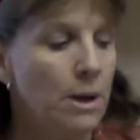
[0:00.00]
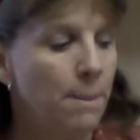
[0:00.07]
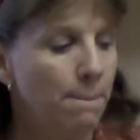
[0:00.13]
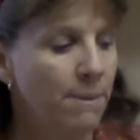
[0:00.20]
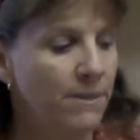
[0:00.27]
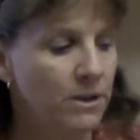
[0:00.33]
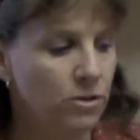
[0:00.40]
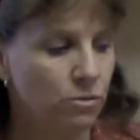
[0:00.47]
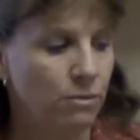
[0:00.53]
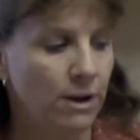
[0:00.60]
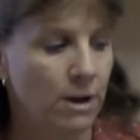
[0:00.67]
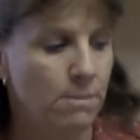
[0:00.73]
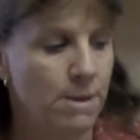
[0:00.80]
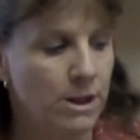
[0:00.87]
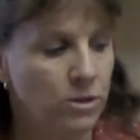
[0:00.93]
but they do
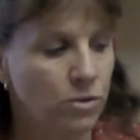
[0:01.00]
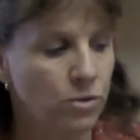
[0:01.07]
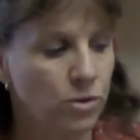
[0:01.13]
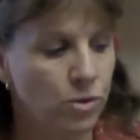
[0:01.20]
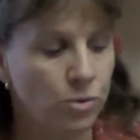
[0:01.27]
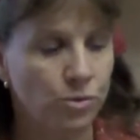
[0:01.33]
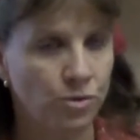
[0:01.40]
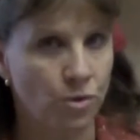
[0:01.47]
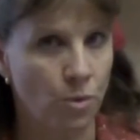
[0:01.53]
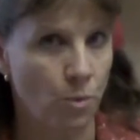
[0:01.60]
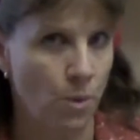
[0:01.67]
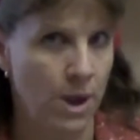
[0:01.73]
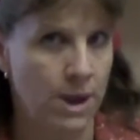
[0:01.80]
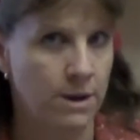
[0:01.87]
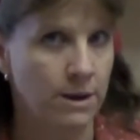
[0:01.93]
recommend you use the
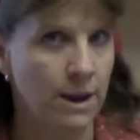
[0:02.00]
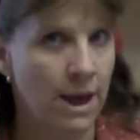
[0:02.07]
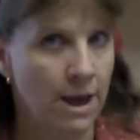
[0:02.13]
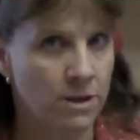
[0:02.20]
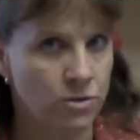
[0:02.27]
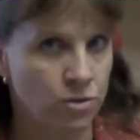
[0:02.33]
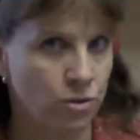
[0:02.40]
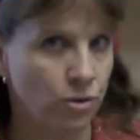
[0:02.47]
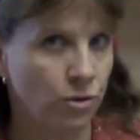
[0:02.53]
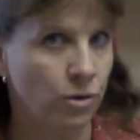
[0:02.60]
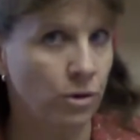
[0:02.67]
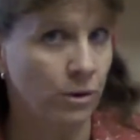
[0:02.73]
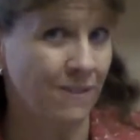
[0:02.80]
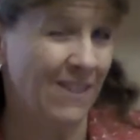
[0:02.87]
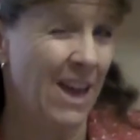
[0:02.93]
weight as your
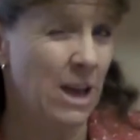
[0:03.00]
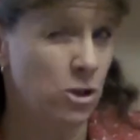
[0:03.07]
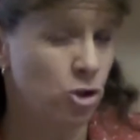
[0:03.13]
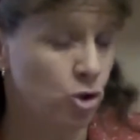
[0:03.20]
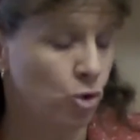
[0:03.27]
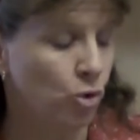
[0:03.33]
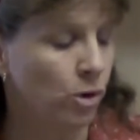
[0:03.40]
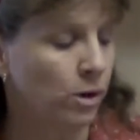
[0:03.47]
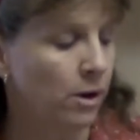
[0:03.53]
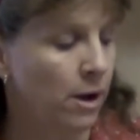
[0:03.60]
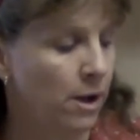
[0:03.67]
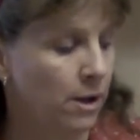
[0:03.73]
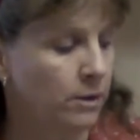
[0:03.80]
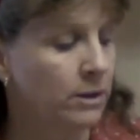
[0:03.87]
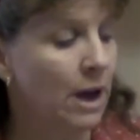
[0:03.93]

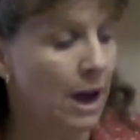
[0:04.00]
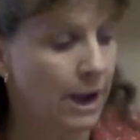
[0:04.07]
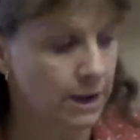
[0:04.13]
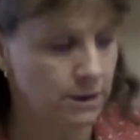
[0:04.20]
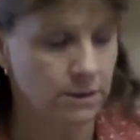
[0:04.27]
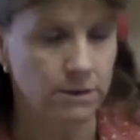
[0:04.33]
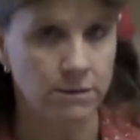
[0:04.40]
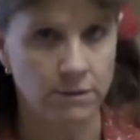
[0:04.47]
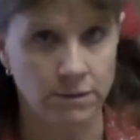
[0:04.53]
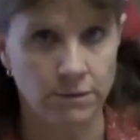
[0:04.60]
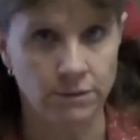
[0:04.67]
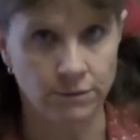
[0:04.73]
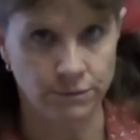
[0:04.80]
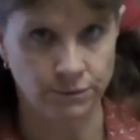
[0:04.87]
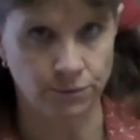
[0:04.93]
guide
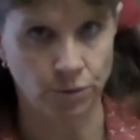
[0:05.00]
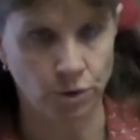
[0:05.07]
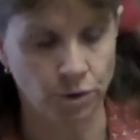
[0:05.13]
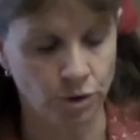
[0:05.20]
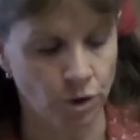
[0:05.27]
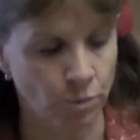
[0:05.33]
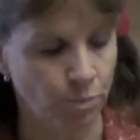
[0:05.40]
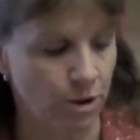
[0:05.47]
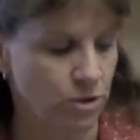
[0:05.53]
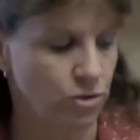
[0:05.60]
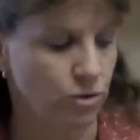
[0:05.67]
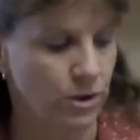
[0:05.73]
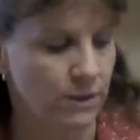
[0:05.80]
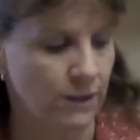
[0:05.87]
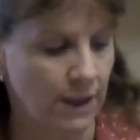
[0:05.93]
for your
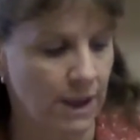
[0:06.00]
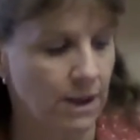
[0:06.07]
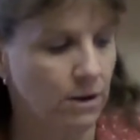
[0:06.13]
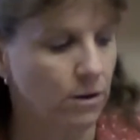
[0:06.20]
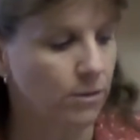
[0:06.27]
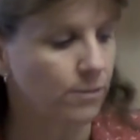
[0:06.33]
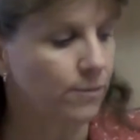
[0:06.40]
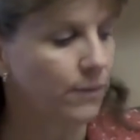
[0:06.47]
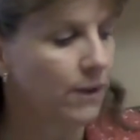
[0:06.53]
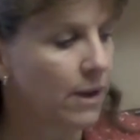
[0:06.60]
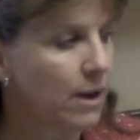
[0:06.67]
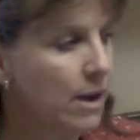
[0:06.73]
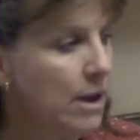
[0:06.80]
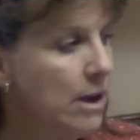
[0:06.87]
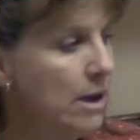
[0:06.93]
pressure in the canner.
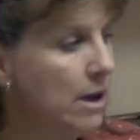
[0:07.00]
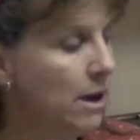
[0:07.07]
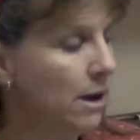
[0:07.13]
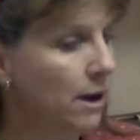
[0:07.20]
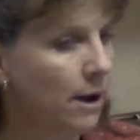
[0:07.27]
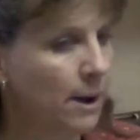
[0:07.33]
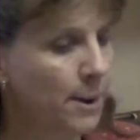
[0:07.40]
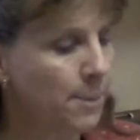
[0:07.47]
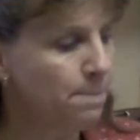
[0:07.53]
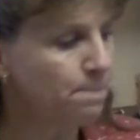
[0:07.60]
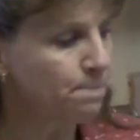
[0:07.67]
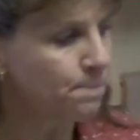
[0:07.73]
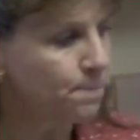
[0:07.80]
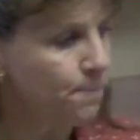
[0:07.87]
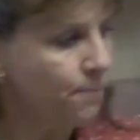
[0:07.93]

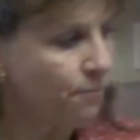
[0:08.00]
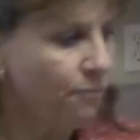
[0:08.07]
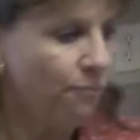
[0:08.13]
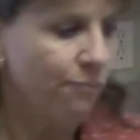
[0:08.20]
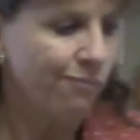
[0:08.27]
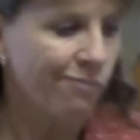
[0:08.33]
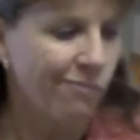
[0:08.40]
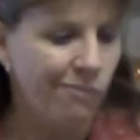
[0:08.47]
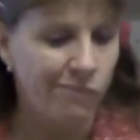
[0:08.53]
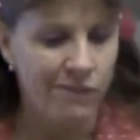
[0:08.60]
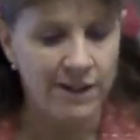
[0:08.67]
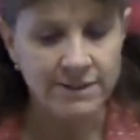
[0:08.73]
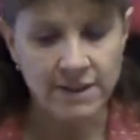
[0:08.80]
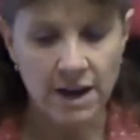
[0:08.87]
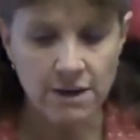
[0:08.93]

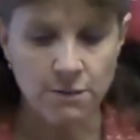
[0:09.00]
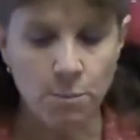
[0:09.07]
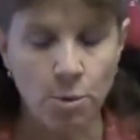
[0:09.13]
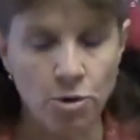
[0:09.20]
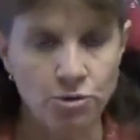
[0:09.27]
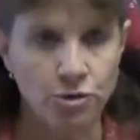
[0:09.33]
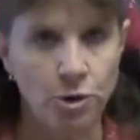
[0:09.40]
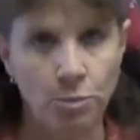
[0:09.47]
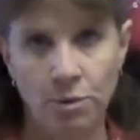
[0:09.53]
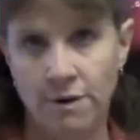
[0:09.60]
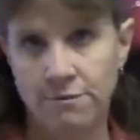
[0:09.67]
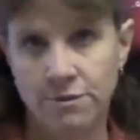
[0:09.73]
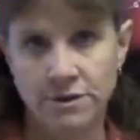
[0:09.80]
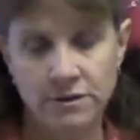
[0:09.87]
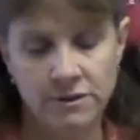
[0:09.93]
That's kind of a personal
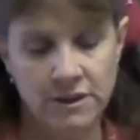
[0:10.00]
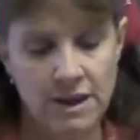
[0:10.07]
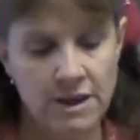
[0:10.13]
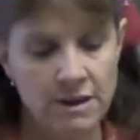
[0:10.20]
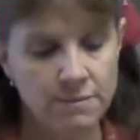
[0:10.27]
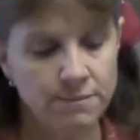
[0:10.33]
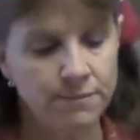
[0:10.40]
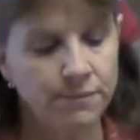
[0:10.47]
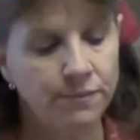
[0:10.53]
preference thing.